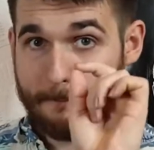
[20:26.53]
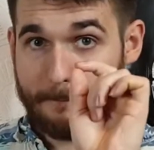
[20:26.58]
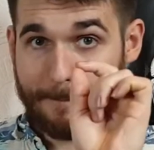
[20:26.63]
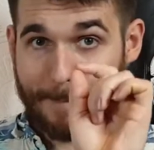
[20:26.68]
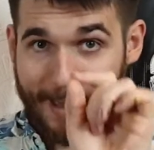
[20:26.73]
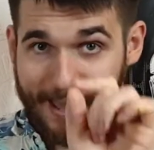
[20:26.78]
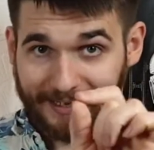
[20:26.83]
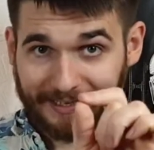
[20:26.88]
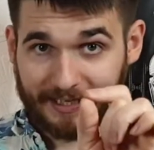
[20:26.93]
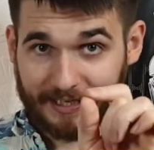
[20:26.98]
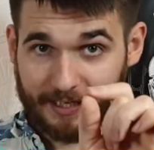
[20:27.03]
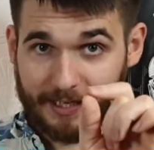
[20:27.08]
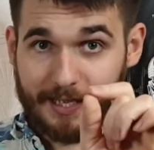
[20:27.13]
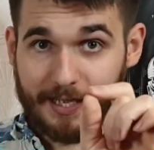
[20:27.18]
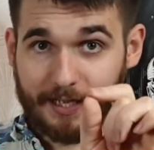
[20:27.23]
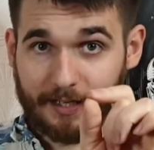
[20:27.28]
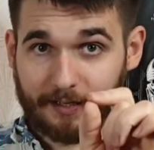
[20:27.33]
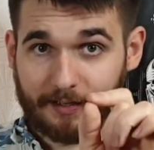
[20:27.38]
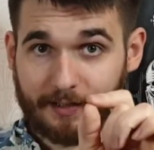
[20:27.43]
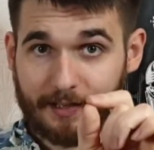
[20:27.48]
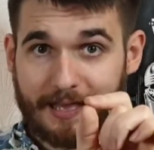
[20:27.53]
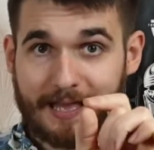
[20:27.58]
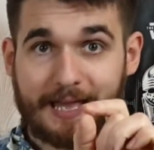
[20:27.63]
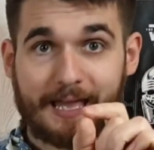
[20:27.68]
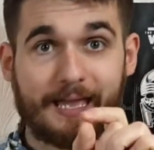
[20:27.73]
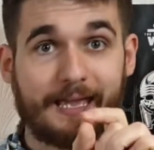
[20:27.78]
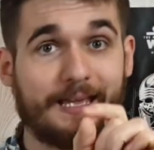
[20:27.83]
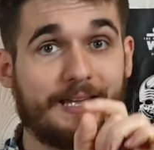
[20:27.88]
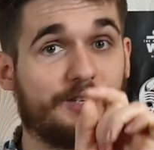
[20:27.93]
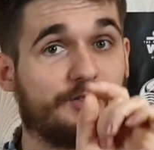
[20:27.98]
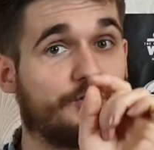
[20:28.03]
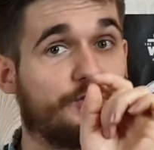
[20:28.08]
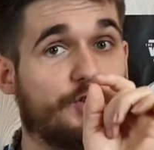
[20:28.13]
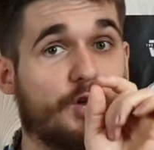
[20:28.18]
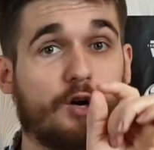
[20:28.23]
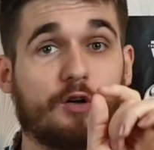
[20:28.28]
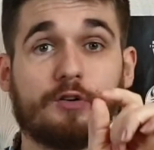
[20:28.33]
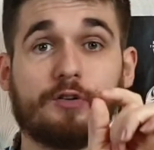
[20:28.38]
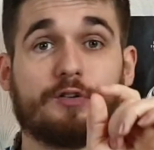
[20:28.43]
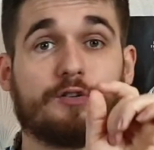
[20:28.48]
Becky is
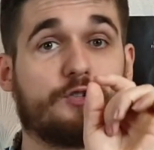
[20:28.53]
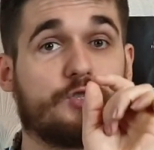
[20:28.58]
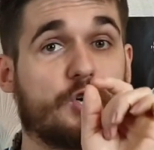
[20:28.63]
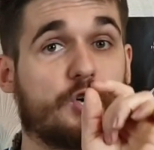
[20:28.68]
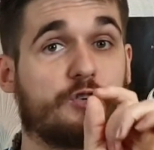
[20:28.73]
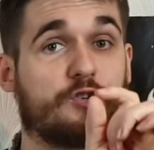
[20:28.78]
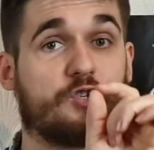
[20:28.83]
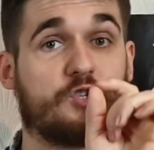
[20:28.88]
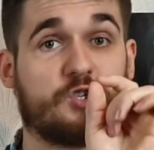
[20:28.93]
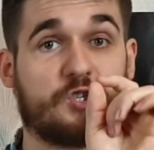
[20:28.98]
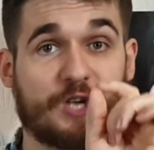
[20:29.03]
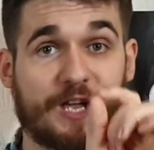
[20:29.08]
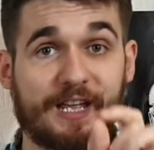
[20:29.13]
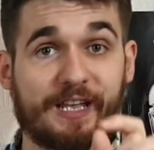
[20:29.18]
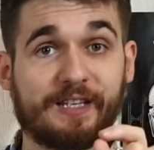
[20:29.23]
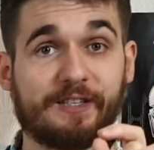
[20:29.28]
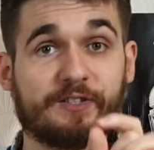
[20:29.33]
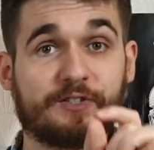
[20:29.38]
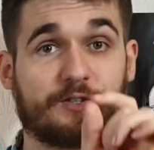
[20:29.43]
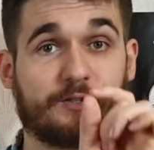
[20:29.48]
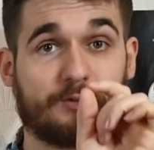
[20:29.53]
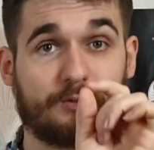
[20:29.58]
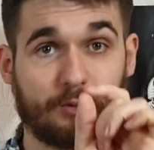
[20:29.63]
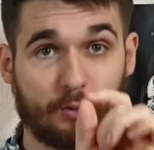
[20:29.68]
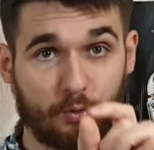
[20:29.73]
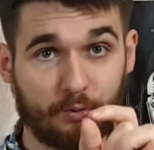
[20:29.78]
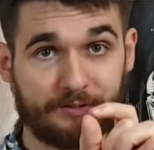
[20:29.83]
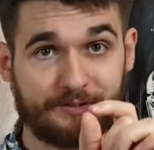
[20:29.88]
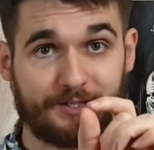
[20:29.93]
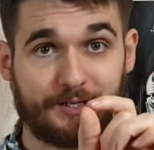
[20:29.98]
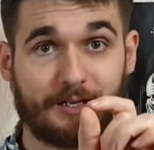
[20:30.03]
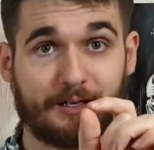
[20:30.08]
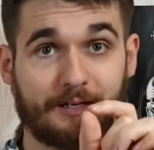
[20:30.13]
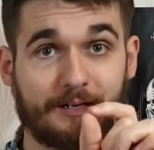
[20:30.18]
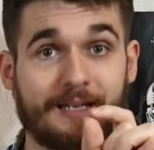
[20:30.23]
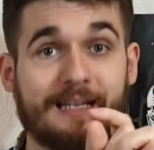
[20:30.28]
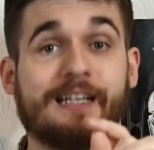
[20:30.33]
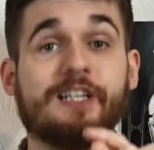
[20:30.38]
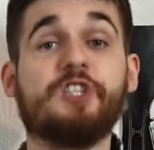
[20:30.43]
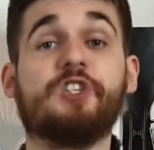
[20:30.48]
not just Jane's daughter.
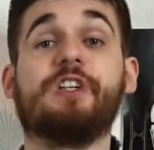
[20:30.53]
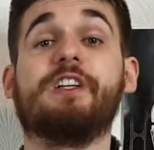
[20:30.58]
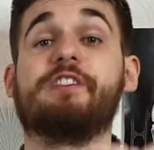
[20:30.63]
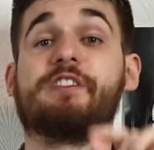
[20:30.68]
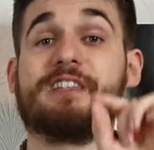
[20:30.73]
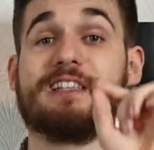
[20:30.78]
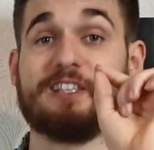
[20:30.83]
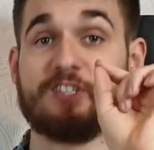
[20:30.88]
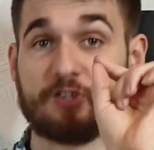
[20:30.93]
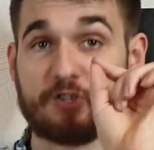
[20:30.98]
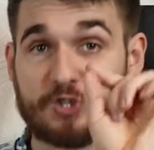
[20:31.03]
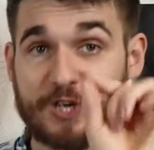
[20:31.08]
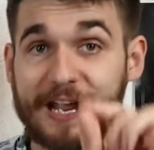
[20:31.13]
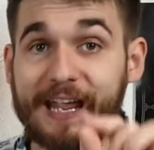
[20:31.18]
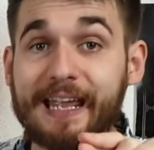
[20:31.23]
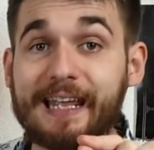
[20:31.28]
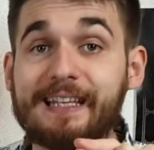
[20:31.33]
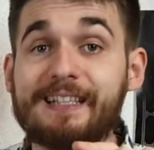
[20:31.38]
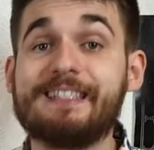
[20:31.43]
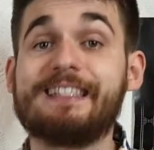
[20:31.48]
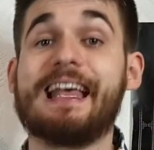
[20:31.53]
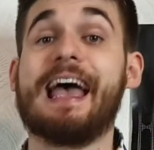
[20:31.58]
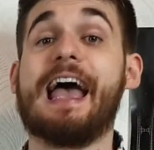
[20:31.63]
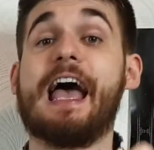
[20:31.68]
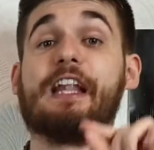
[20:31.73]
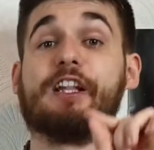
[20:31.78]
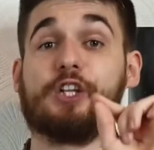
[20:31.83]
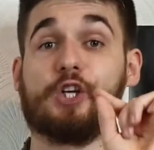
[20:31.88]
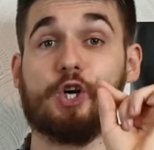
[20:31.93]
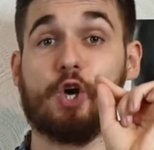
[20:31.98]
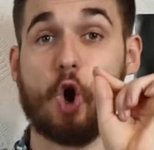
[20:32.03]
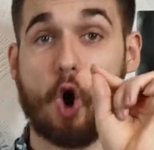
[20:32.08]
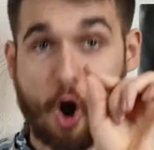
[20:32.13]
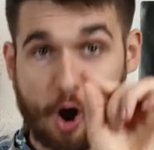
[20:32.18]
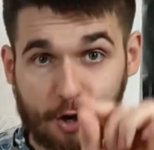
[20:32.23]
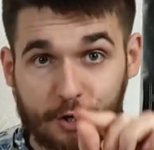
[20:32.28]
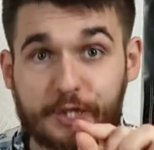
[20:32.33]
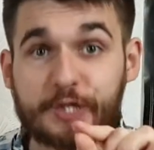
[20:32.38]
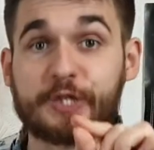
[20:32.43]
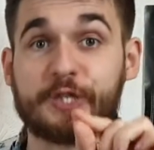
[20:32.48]
She is Jane's and
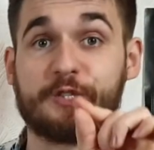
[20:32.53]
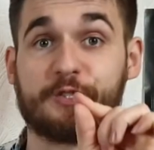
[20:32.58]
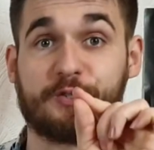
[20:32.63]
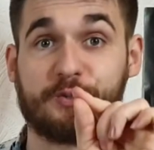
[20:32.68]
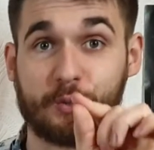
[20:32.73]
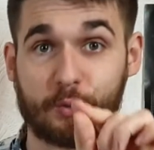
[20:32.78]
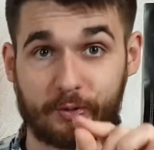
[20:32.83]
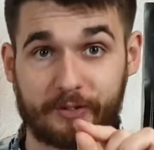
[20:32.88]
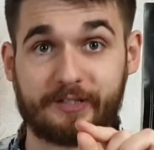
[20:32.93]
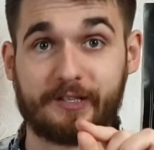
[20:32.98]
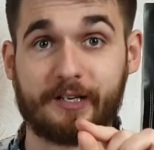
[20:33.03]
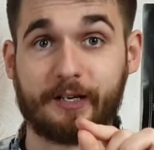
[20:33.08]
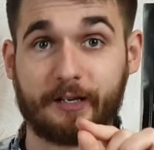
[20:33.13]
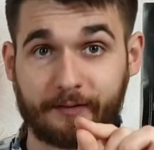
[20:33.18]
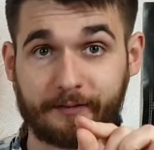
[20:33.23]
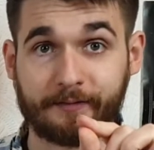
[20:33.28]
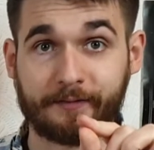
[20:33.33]
Carson's daughter.